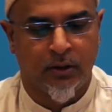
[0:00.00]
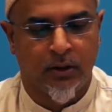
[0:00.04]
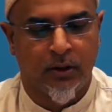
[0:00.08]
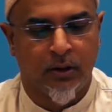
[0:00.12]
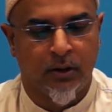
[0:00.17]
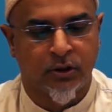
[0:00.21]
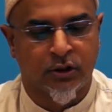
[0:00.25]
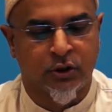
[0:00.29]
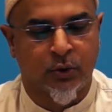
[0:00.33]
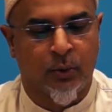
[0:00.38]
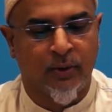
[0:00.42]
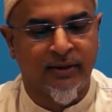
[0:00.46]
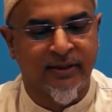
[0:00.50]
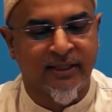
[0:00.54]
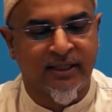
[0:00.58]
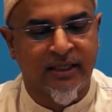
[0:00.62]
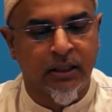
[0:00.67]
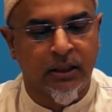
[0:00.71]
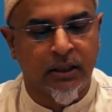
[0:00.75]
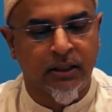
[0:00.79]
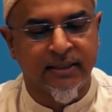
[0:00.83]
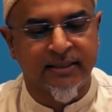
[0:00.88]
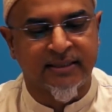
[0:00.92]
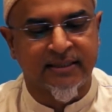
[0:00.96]
So when the
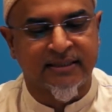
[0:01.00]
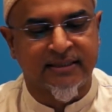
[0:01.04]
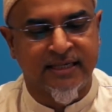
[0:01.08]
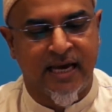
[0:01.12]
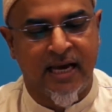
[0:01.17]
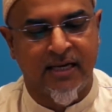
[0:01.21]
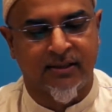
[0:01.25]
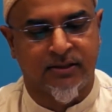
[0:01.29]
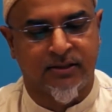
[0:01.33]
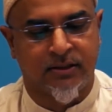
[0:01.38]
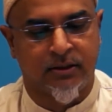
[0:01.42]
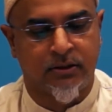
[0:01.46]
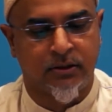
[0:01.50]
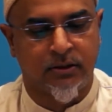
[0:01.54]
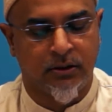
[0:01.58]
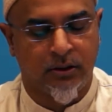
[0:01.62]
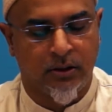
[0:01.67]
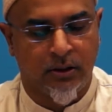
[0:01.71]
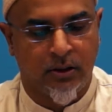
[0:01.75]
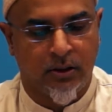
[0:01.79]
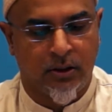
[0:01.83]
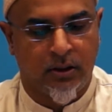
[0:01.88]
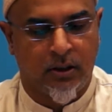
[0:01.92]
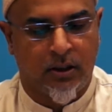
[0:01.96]
killing started,
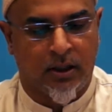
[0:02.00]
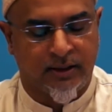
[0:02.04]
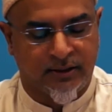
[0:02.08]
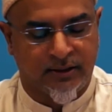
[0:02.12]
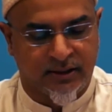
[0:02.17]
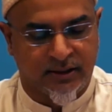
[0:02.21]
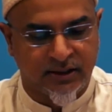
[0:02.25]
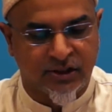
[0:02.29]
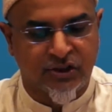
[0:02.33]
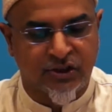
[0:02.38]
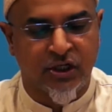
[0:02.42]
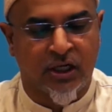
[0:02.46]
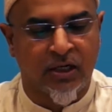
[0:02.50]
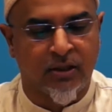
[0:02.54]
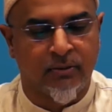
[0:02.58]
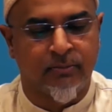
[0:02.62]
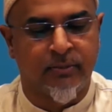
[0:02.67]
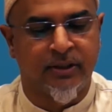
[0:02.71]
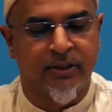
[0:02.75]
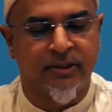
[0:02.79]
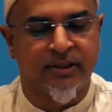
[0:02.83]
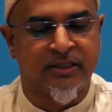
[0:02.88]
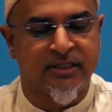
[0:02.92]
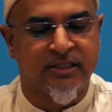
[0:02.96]
this
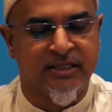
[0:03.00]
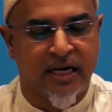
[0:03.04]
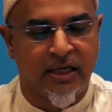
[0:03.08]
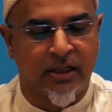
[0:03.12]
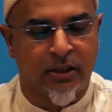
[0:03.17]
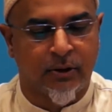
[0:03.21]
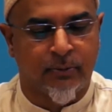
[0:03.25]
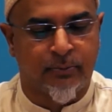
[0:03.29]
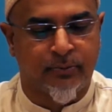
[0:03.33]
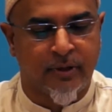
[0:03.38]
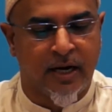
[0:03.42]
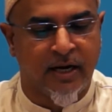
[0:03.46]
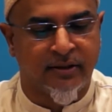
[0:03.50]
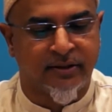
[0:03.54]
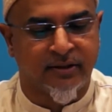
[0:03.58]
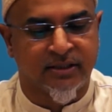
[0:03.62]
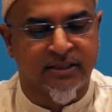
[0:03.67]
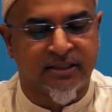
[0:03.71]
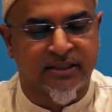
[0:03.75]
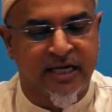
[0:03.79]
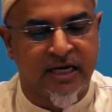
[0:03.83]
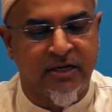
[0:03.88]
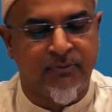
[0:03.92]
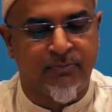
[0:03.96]
gentleman's younger brother
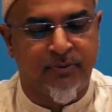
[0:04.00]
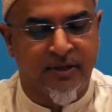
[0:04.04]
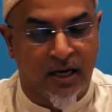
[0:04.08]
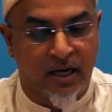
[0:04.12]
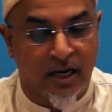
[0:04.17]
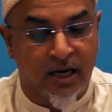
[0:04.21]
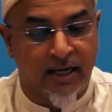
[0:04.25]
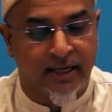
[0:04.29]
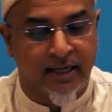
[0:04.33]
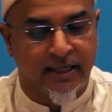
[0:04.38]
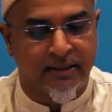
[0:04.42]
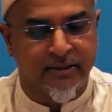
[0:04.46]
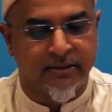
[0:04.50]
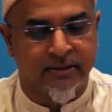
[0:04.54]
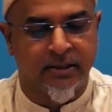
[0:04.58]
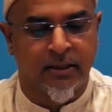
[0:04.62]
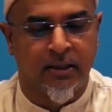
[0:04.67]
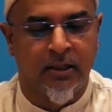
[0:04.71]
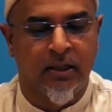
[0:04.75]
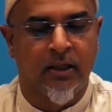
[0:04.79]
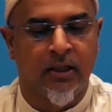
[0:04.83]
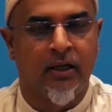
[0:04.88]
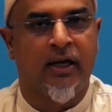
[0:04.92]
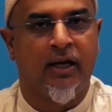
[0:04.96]
stayed behind,
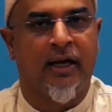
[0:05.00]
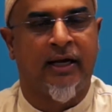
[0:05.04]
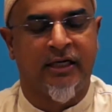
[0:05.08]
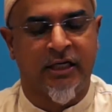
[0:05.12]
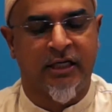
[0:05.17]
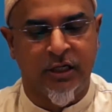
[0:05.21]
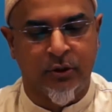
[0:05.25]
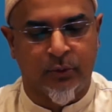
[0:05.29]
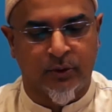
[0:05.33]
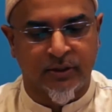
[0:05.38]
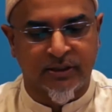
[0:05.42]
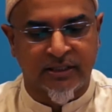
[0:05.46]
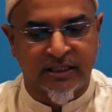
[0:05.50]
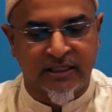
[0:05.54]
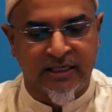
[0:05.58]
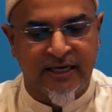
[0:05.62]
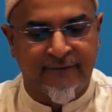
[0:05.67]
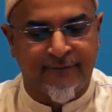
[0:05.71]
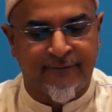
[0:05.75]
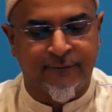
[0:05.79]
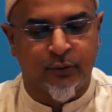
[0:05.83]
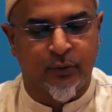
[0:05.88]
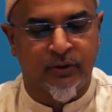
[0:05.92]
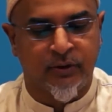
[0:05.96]
and he was
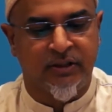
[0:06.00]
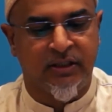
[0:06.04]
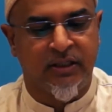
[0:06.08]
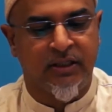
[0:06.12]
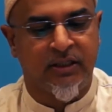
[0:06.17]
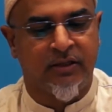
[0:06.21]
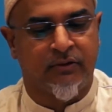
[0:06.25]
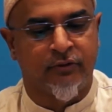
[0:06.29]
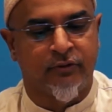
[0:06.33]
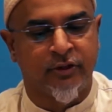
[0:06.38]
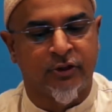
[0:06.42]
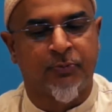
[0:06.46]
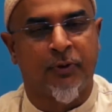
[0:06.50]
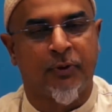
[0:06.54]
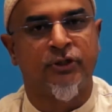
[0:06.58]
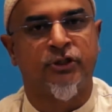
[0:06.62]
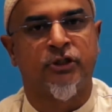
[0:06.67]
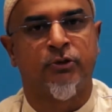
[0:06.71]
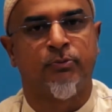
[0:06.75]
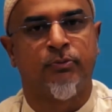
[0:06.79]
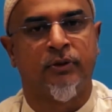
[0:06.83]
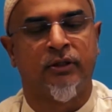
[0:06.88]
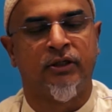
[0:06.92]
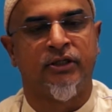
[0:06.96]
left with the
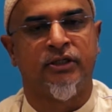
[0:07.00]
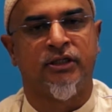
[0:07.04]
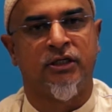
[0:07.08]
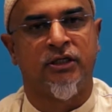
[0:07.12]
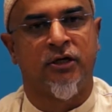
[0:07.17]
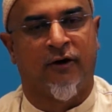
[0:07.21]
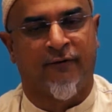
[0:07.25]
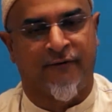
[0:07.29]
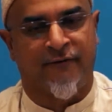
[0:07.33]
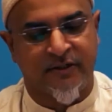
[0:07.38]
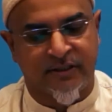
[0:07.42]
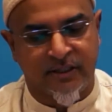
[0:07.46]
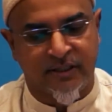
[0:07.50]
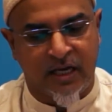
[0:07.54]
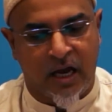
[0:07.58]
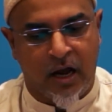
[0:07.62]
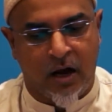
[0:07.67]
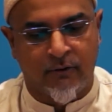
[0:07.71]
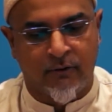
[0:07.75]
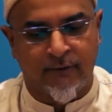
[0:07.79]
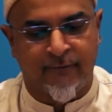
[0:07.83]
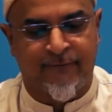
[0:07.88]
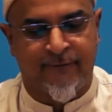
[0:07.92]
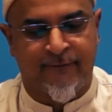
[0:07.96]
responsibility of his
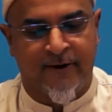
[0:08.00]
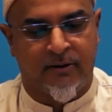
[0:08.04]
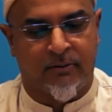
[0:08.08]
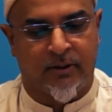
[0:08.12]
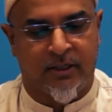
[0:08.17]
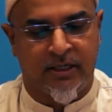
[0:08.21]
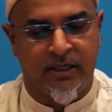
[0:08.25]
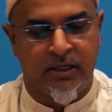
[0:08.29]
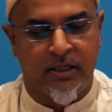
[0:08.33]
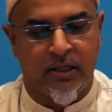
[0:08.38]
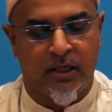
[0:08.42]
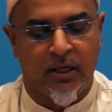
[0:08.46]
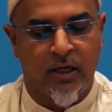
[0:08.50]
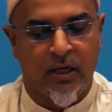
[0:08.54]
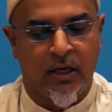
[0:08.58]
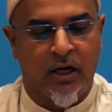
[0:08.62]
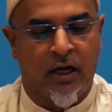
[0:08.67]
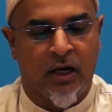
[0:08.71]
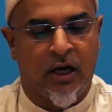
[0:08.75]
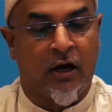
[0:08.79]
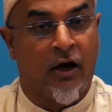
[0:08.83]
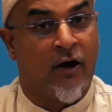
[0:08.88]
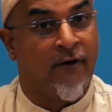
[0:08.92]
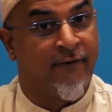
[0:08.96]
own family
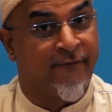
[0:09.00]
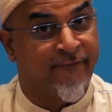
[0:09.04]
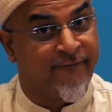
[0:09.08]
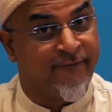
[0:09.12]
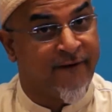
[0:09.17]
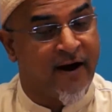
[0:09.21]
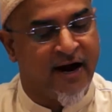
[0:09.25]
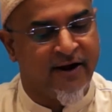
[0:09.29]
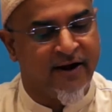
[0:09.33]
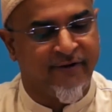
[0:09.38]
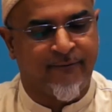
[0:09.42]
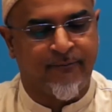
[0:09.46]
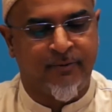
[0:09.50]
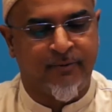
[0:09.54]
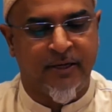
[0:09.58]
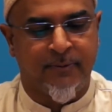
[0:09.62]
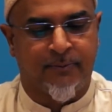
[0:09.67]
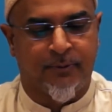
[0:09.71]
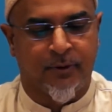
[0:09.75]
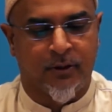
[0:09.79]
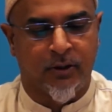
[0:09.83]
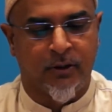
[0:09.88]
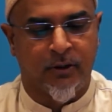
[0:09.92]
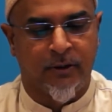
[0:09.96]
of 5
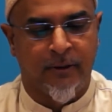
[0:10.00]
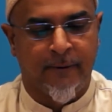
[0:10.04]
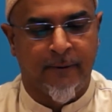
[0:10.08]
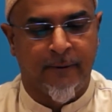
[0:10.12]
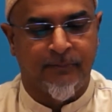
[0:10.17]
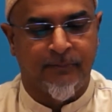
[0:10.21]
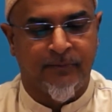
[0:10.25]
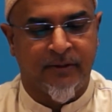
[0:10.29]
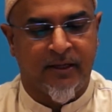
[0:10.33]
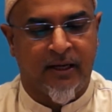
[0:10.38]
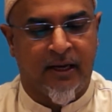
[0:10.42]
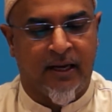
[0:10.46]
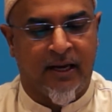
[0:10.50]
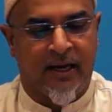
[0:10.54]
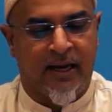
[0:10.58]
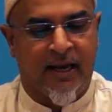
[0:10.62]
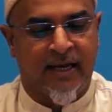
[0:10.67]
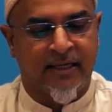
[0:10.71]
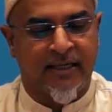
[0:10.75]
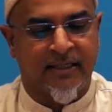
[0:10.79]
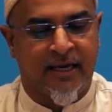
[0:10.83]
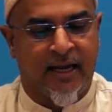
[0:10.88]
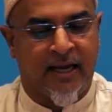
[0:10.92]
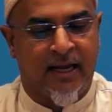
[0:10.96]
people,
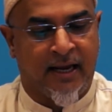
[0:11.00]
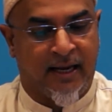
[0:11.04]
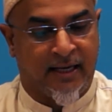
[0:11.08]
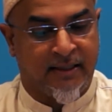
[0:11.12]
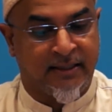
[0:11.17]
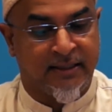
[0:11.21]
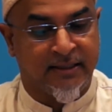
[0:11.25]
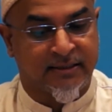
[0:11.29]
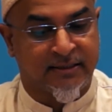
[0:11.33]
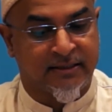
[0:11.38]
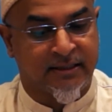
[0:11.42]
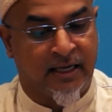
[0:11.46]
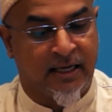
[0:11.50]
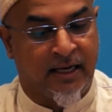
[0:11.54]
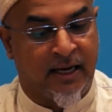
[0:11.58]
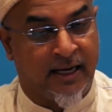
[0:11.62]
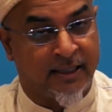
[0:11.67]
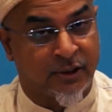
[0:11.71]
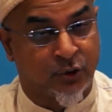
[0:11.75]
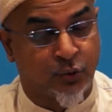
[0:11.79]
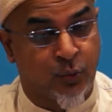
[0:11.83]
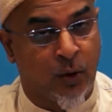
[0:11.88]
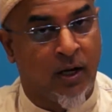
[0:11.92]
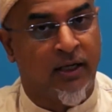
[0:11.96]
and
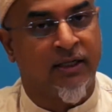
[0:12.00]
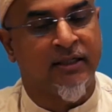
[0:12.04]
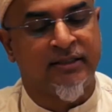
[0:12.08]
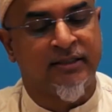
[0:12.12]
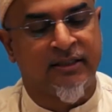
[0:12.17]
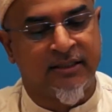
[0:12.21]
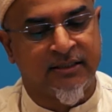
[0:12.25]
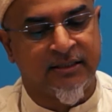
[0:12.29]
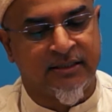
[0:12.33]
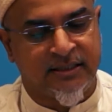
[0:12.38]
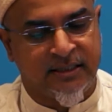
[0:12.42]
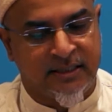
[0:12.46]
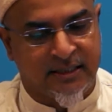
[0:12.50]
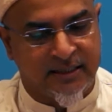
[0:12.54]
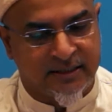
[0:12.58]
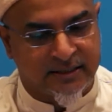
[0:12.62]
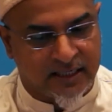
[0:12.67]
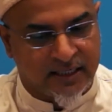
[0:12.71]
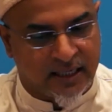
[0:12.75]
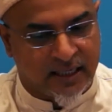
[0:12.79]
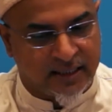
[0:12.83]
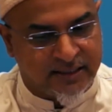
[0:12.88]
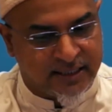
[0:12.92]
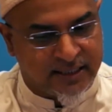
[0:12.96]
as well as his
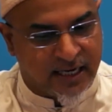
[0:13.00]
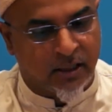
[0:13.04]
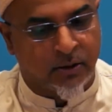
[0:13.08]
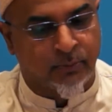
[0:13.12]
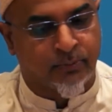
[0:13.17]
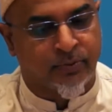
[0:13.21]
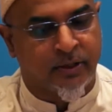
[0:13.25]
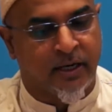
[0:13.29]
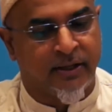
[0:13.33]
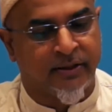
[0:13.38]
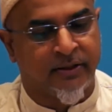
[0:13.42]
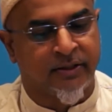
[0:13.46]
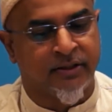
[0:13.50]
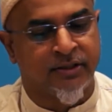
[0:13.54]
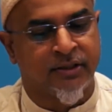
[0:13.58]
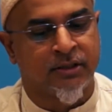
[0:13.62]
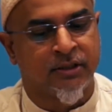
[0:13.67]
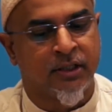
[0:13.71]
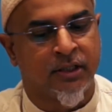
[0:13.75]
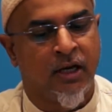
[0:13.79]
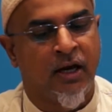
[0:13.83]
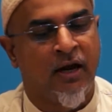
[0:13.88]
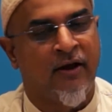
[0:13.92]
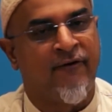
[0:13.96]
young brother's
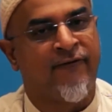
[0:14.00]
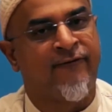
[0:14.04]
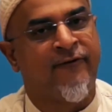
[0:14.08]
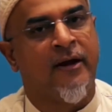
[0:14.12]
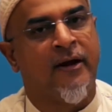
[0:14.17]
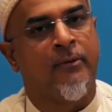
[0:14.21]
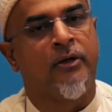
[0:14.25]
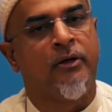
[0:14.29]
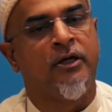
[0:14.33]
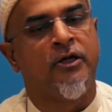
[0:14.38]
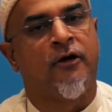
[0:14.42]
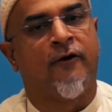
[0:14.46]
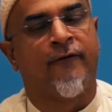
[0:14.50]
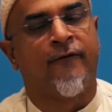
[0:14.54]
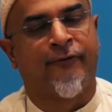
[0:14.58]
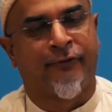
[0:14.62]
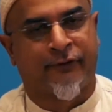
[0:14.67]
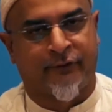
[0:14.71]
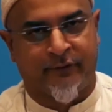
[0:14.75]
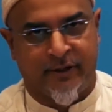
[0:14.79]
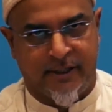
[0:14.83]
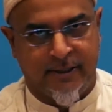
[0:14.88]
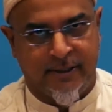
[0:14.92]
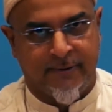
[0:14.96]
family of
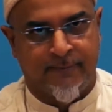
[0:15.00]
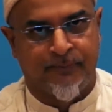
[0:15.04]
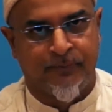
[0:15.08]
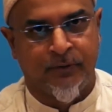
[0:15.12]
3.